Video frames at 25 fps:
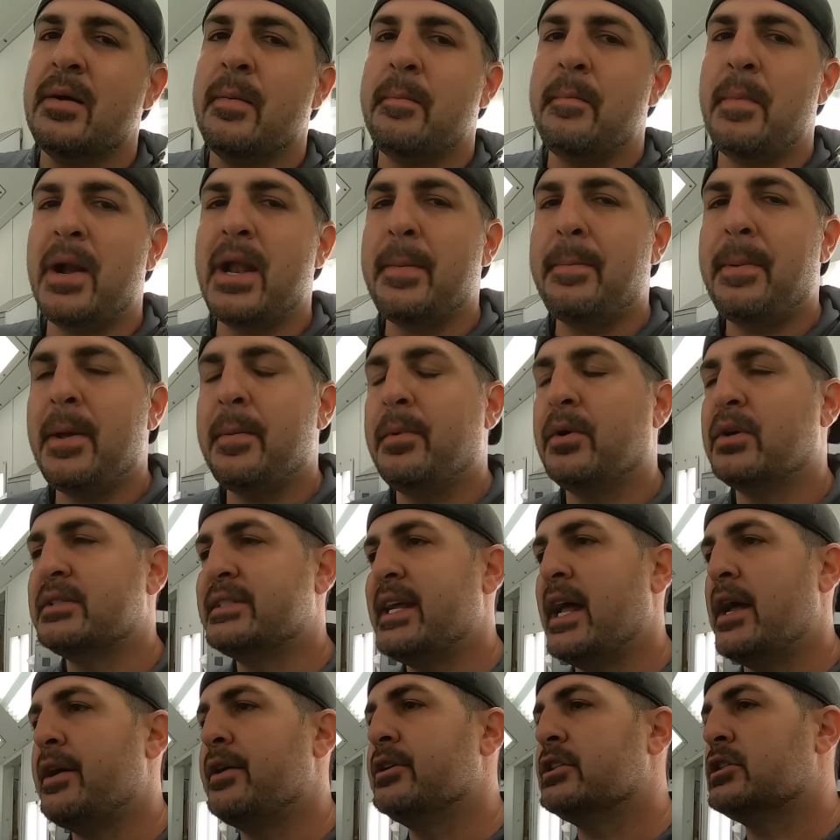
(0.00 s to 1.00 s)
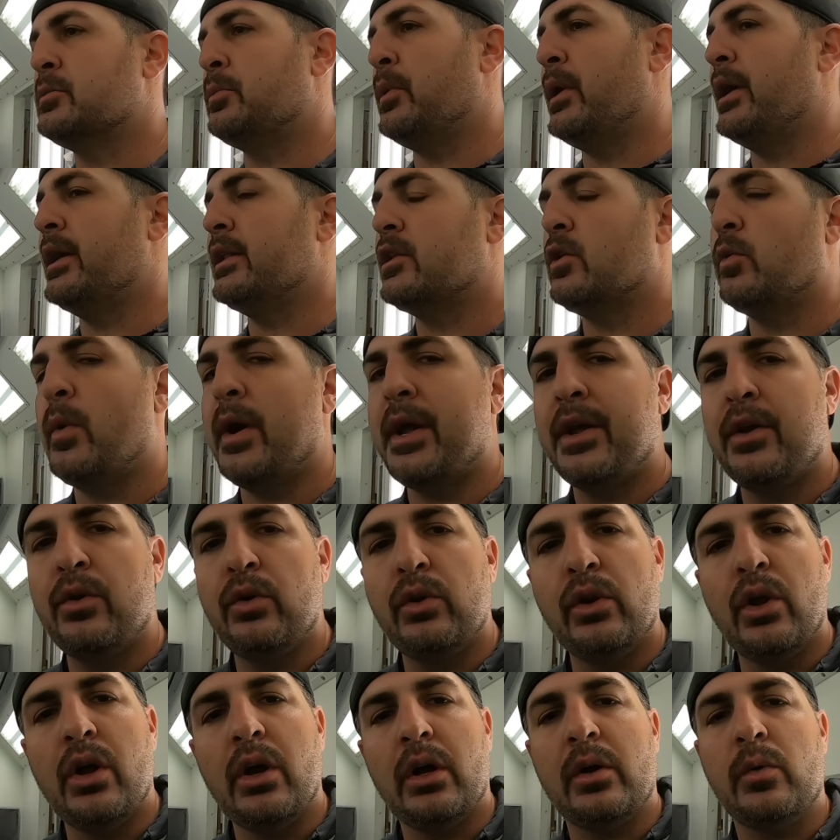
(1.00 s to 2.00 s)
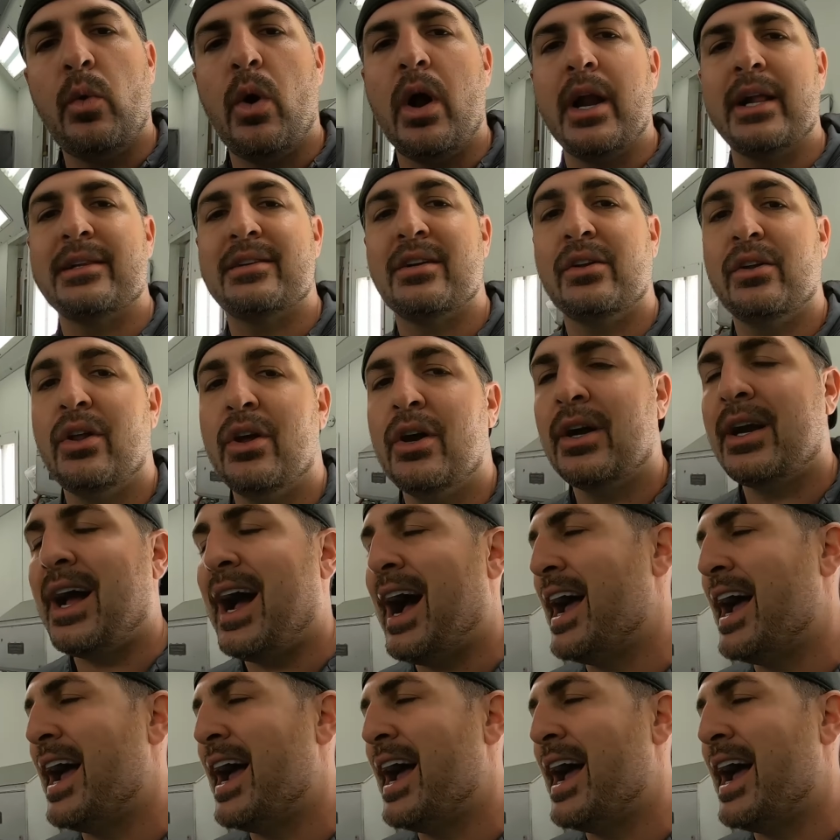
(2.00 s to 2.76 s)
Many people will tell you spray it the way you want it to look.